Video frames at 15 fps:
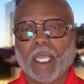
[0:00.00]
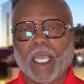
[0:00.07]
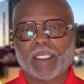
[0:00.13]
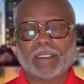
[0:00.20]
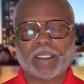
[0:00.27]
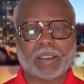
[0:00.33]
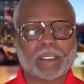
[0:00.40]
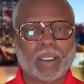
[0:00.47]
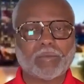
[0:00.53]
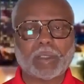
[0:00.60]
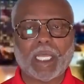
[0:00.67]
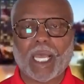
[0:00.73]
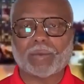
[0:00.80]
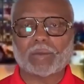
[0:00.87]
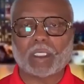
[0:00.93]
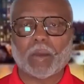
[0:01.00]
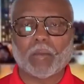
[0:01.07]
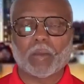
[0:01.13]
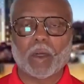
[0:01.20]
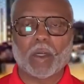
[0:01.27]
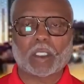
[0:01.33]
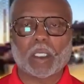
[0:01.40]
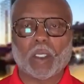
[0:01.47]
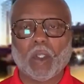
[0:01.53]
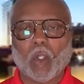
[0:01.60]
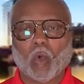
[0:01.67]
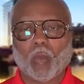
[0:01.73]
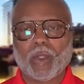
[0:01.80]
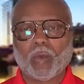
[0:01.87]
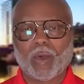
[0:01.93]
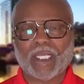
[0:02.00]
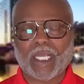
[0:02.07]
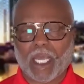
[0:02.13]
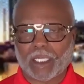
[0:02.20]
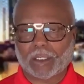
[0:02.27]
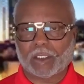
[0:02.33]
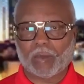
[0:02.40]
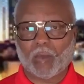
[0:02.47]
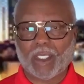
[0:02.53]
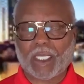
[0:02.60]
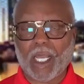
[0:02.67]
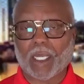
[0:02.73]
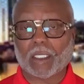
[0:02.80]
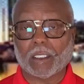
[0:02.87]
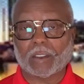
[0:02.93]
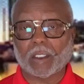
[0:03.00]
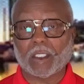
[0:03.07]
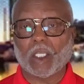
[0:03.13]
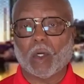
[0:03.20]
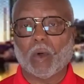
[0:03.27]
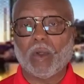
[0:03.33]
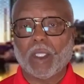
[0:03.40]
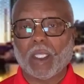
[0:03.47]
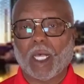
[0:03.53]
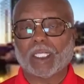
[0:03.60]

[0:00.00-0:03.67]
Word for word: And see, sometimes in America, we kind of, we kind of, you know,